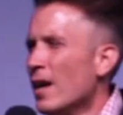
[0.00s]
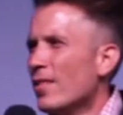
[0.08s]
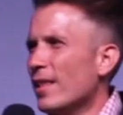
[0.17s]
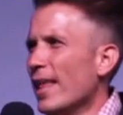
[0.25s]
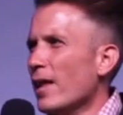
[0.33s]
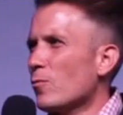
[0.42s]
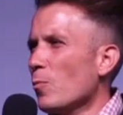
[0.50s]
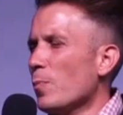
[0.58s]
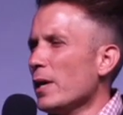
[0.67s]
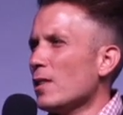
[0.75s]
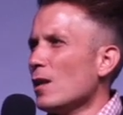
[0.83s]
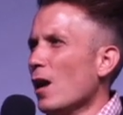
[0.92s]
that that will
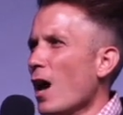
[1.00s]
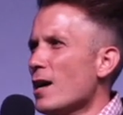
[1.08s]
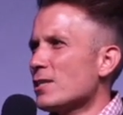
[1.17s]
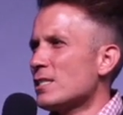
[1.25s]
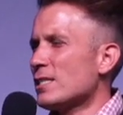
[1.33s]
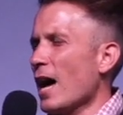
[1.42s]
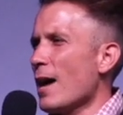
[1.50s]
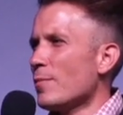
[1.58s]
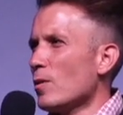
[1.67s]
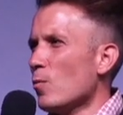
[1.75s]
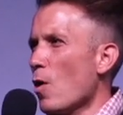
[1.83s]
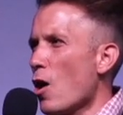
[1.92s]
be the last time
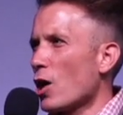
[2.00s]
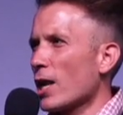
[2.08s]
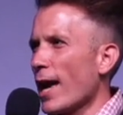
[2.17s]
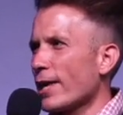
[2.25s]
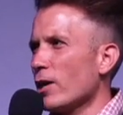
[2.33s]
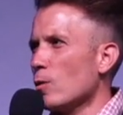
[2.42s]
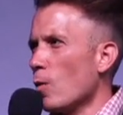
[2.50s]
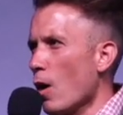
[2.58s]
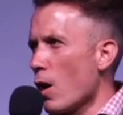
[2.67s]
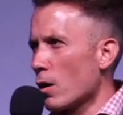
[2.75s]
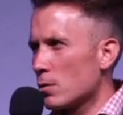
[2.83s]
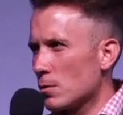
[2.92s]
you walk like you
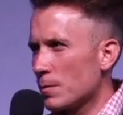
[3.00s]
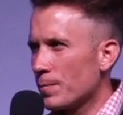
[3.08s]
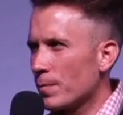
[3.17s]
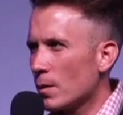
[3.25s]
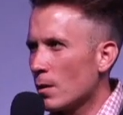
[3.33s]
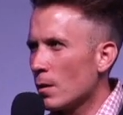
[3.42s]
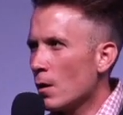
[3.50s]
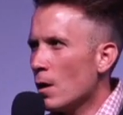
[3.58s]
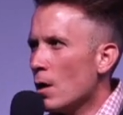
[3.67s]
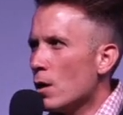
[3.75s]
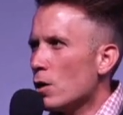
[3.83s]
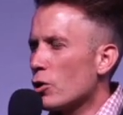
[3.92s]
walked.
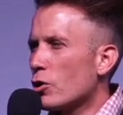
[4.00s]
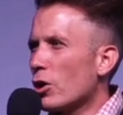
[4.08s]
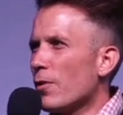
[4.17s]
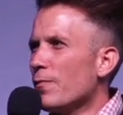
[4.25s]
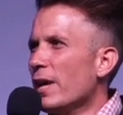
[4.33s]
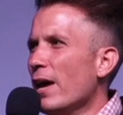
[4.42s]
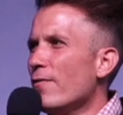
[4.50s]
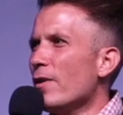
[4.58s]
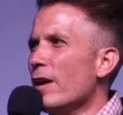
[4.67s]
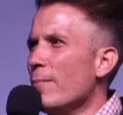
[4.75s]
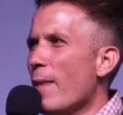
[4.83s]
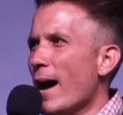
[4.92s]
You could have never
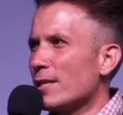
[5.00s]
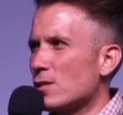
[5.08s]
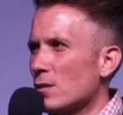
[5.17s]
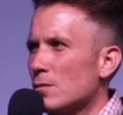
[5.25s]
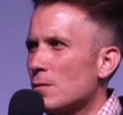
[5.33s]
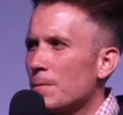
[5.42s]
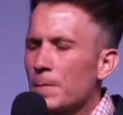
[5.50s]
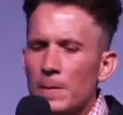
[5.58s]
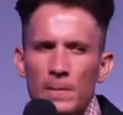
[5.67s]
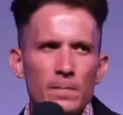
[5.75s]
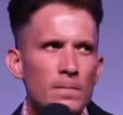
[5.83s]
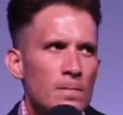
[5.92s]
imagined.
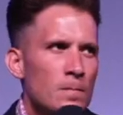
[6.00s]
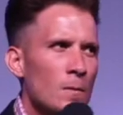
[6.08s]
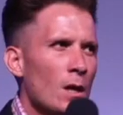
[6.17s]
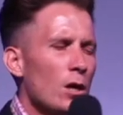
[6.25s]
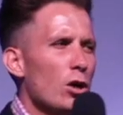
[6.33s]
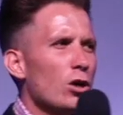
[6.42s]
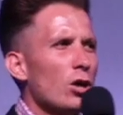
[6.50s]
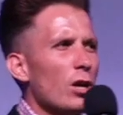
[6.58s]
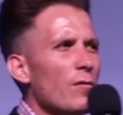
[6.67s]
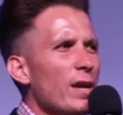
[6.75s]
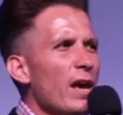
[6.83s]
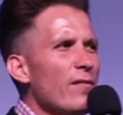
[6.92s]
You could have
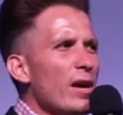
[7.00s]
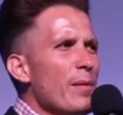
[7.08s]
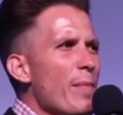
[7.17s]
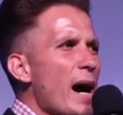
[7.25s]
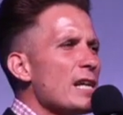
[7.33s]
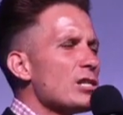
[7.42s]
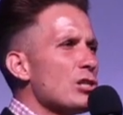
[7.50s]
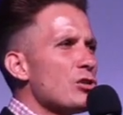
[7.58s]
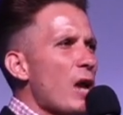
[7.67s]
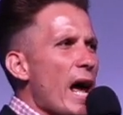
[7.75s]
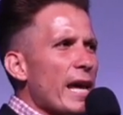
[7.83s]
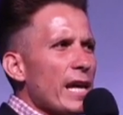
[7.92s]
never imagined
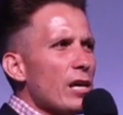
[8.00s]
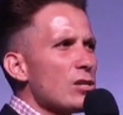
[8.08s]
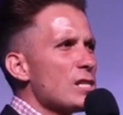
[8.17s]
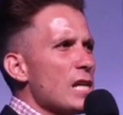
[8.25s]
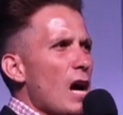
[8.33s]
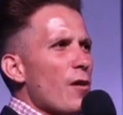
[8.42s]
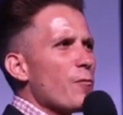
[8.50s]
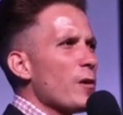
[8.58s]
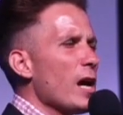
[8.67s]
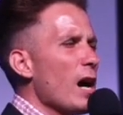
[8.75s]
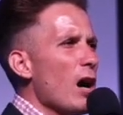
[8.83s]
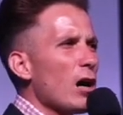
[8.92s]
dragging yourself
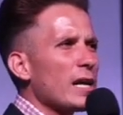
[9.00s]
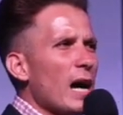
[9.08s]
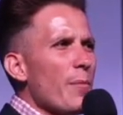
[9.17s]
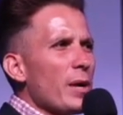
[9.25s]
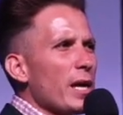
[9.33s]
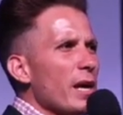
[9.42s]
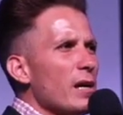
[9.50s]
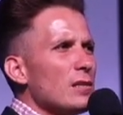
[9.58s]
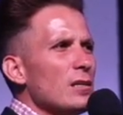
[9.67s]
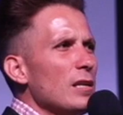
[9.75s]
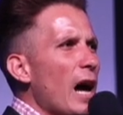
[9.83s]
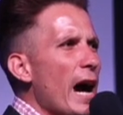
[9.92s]
here, coming here
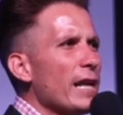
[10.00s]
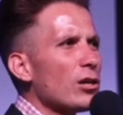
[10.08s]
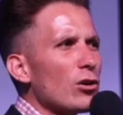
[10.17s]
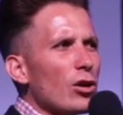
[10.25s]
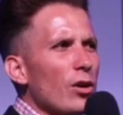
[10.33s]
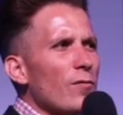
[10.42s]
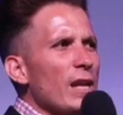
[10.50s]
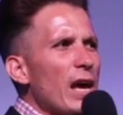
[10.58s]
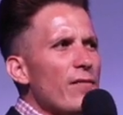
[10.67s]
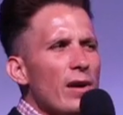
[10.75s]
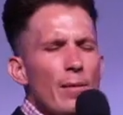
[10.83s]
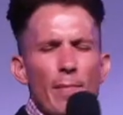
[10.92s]
tonight. You could have
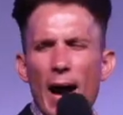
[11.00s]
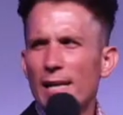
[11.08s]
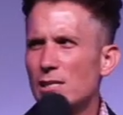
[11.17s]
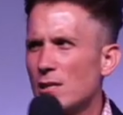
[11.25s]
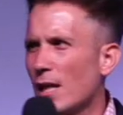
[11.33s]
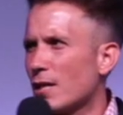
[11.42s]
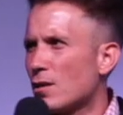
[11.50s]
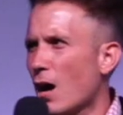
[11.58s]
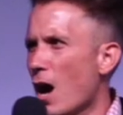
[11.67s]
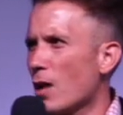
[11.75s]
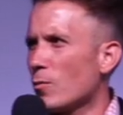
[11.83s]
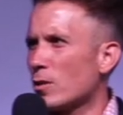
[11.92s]
never imagined that
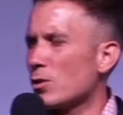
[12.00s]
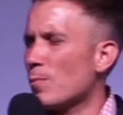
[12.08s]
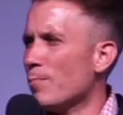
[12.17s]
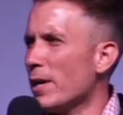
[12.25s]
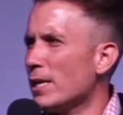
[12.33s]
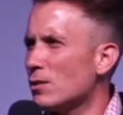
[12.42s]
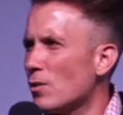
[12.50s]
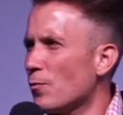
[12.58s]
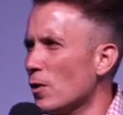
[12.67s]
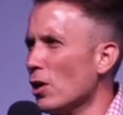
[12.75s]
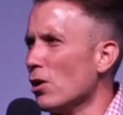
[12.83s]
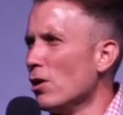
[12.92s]
God will meet with
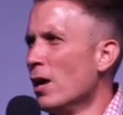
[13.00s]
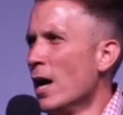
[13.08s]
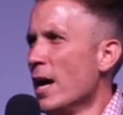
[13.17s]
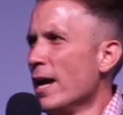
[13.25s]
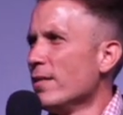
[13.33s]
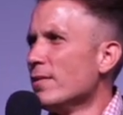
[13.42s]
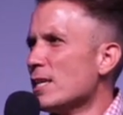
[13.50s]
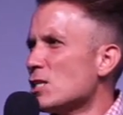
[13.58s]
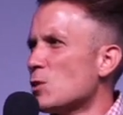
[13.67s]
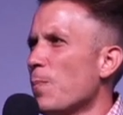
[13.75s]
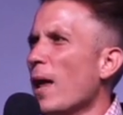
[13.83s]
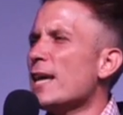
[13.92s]
you in
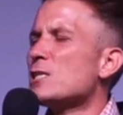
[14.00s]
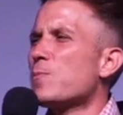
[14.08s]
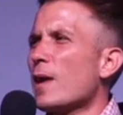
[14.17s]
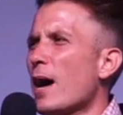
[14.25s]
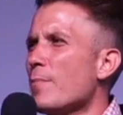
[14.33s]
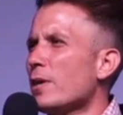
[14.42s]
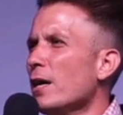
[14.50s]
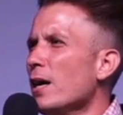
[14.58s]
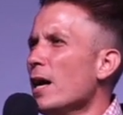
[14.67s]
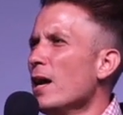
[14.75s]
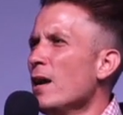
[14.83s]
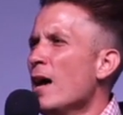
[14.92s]
this place. But I'm
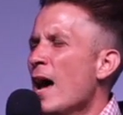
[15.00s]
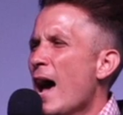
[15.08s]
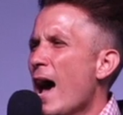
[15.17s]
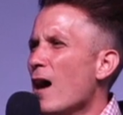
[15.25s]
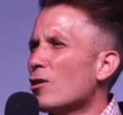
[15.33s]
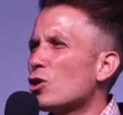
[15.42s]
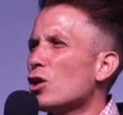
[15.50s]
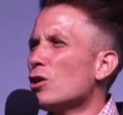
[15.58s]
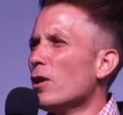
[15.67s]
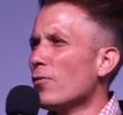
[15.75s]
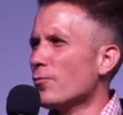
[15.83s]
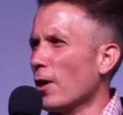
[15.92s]
here on good
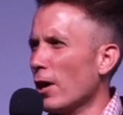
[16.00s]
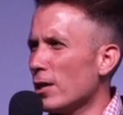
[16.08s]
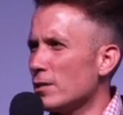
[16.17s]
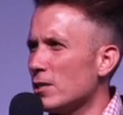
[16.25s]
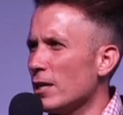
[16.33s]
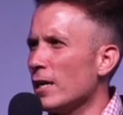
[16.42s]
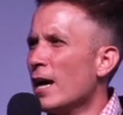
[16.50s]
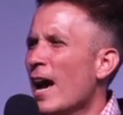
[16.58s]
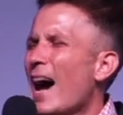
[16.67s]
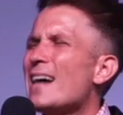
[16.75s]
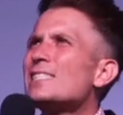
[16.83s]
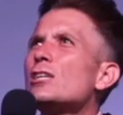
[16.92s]
authority
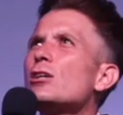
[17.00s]
as a